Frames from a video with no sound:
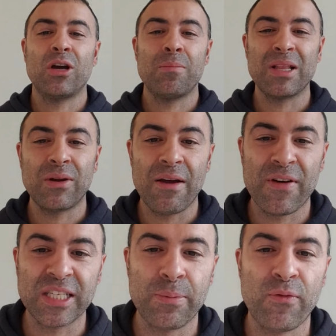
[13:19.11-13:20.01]
about
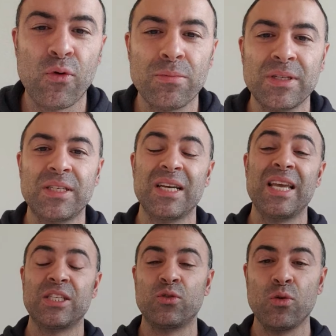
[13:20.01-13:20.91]
Rafa's performance
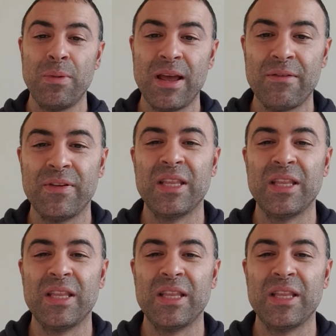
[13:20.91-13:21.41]
against Rublev.